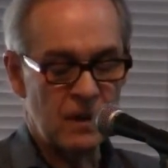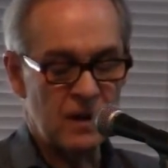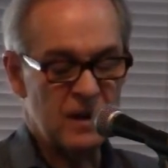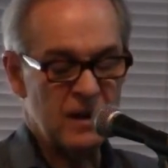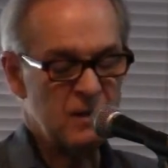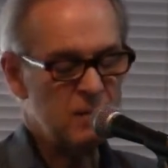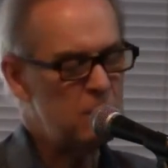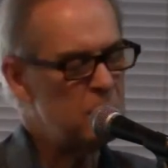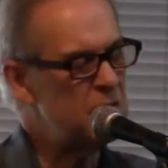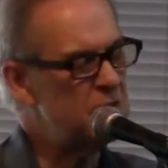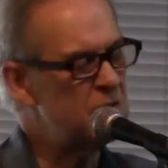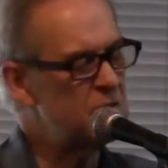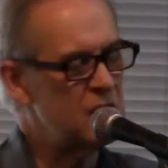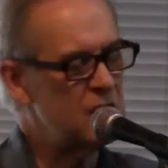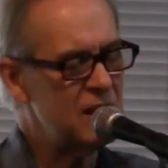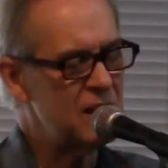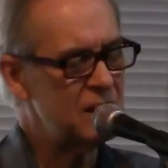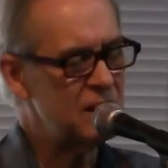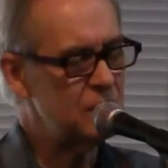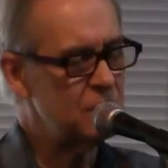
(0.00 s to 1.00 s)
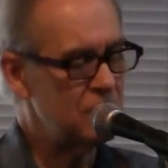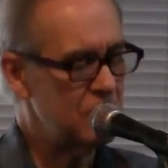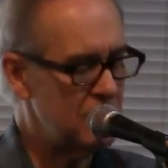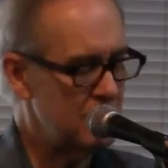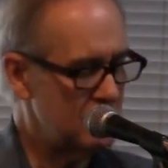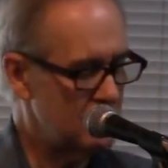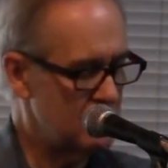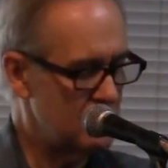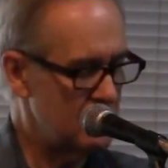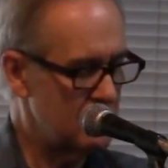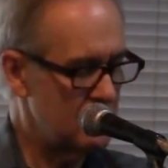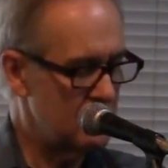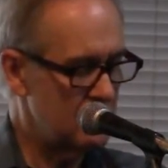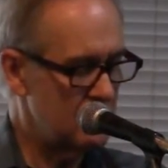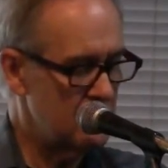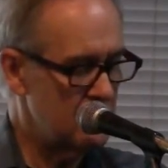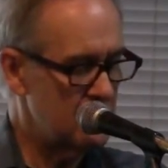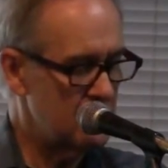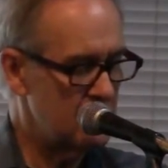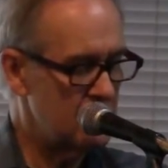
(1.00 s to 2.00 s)
In bits and pieces,
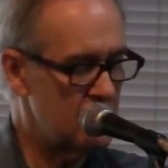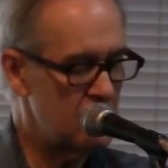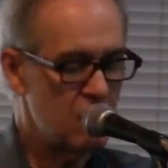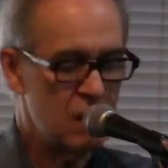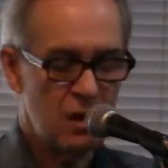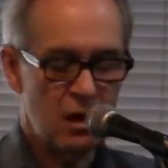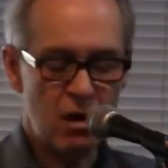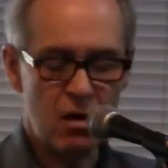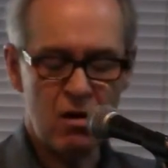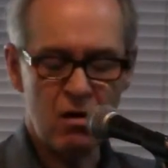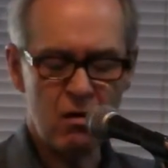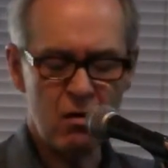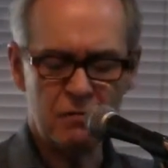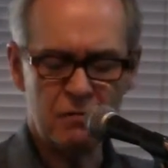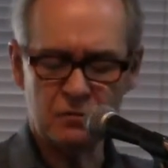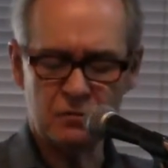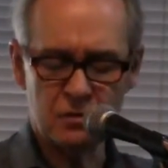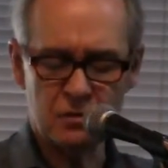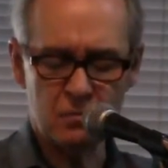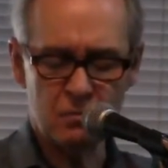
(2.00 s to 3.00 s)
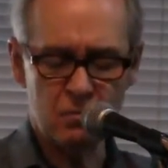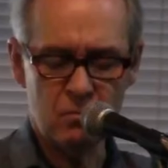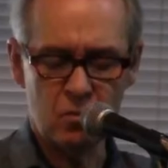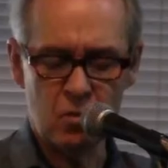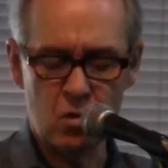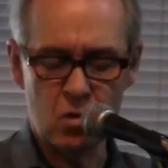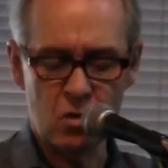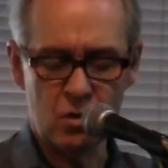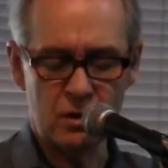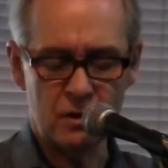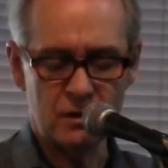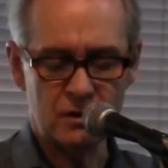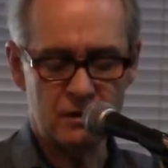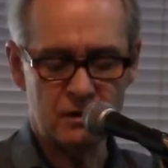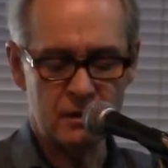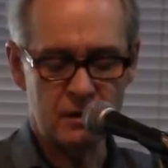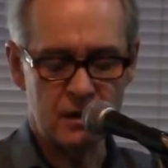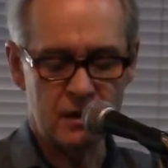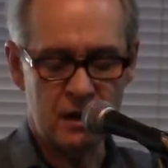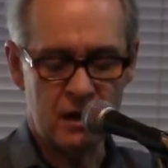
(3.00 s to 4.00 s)
often
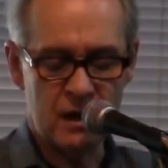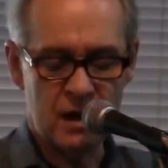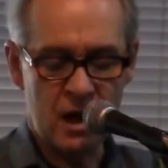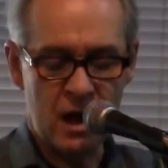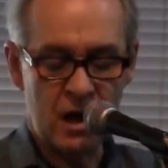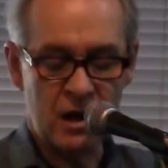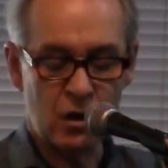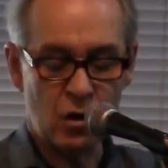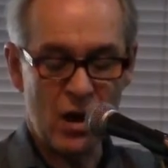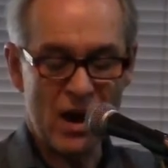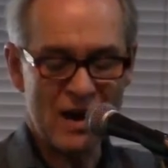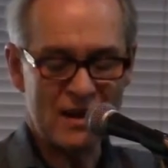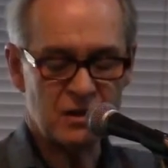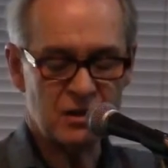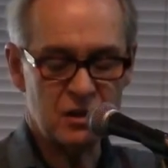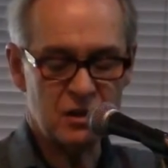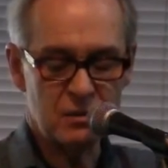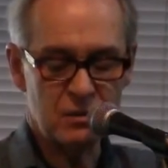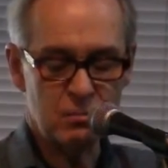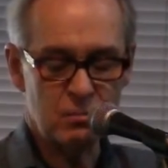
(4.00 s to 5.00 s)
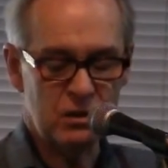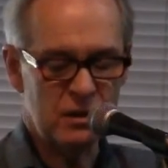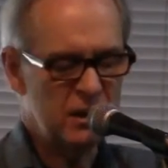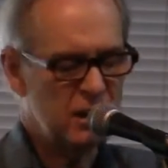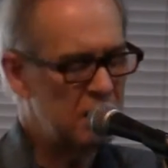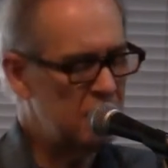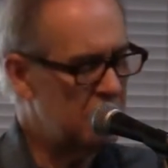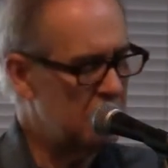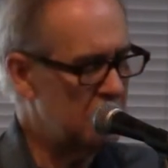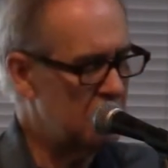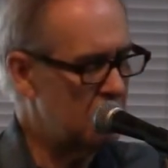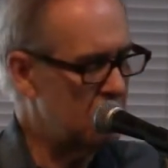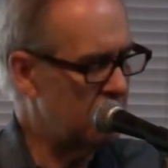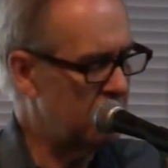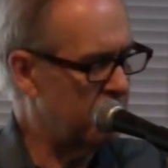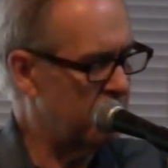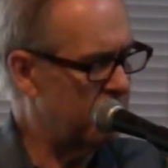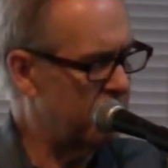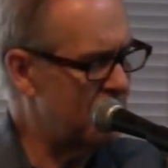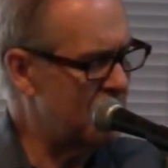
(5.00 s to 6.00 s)
broken, cracked and bleeding,
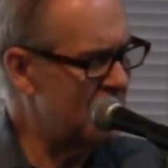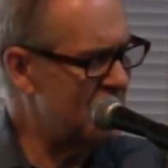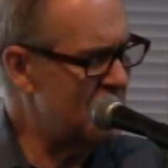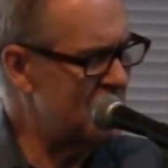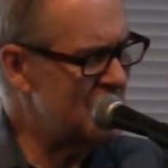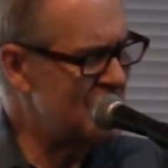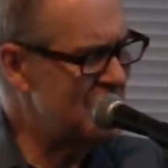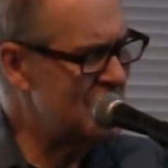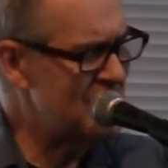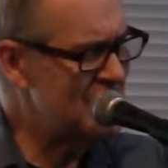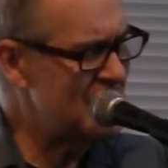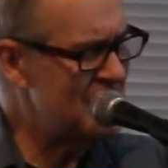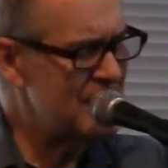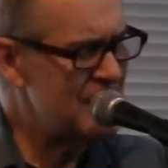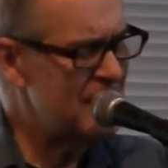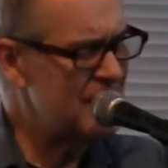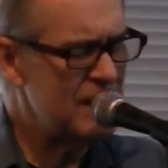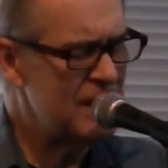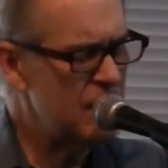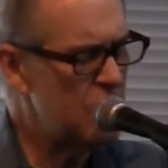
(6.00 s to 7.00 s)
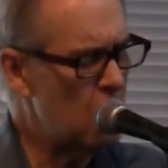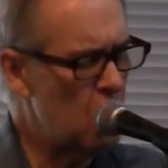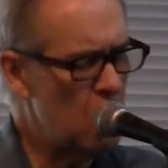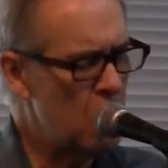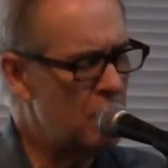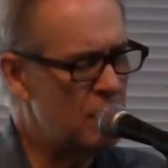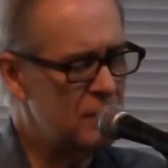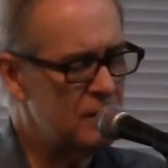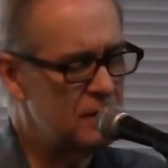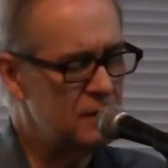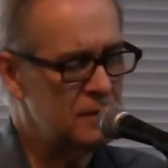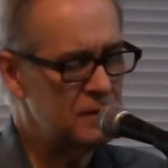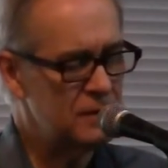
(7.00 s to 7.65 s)
but finally open.